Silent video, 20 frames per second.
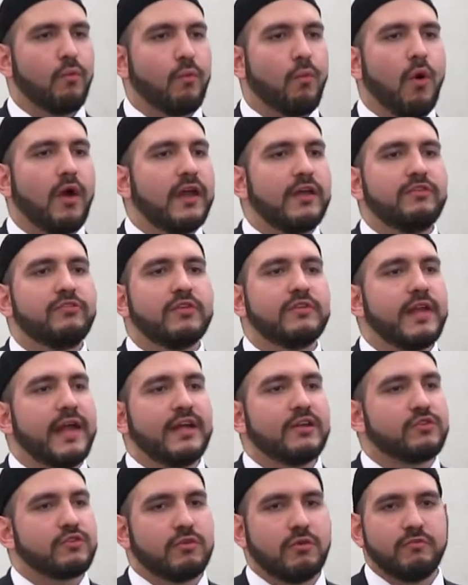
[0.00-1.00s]
What is the
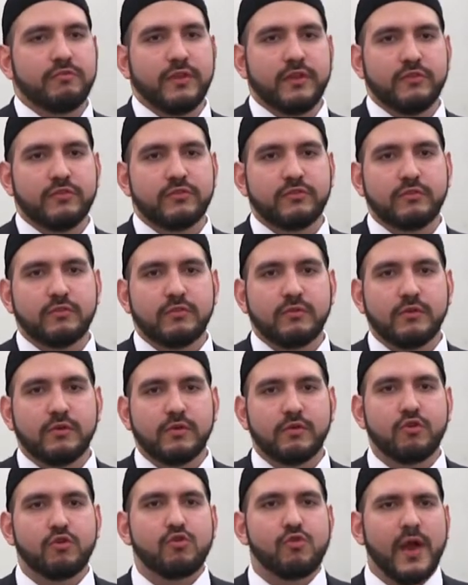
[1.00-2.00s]
nature of this
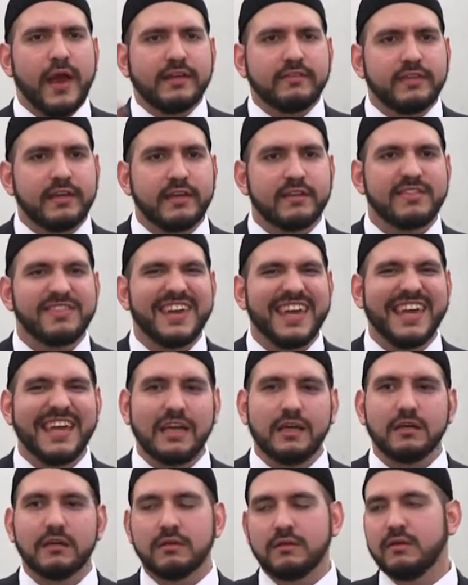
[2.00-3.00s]
creating
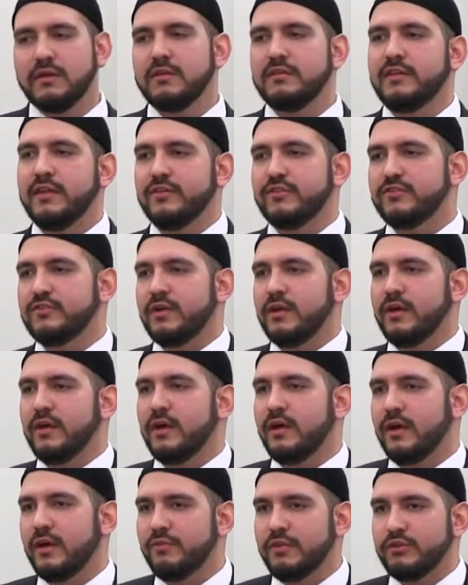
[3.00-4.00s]
thing, this
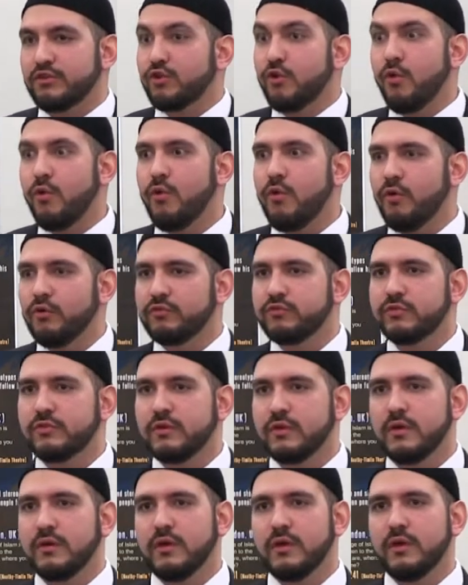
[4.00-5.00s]
cause?
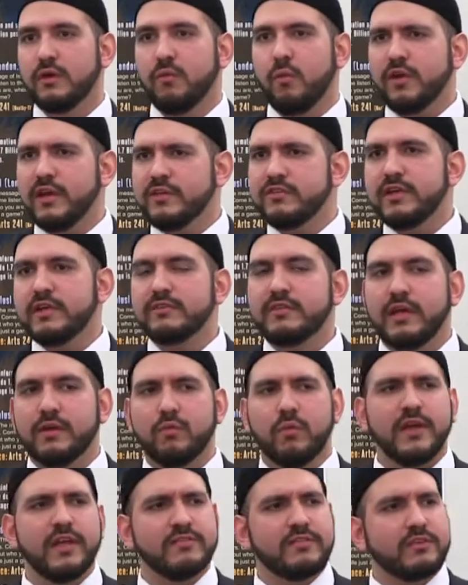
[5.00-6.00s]
What is it
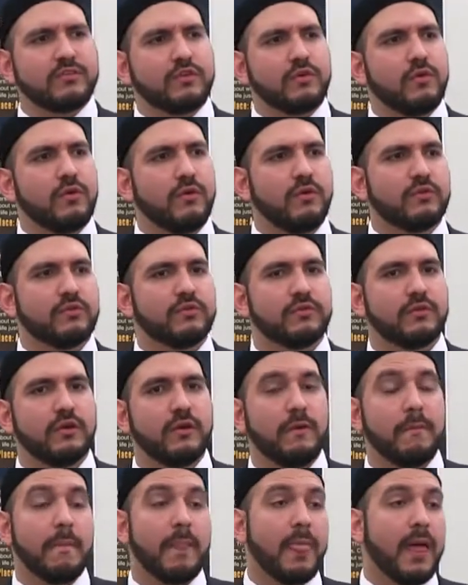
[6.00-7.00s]
then? What is this cause?
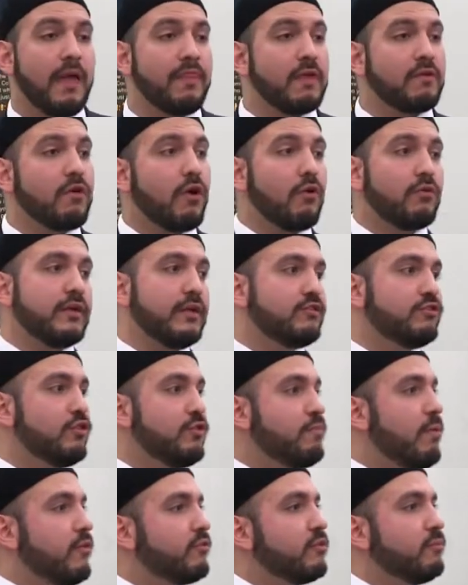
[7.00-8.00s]
And there are only
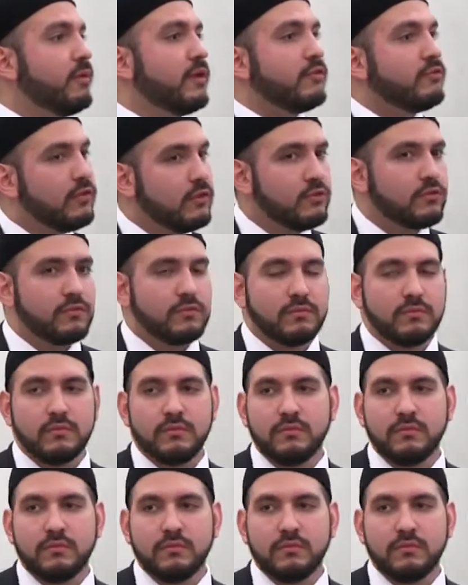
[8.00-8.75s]
two possibilities.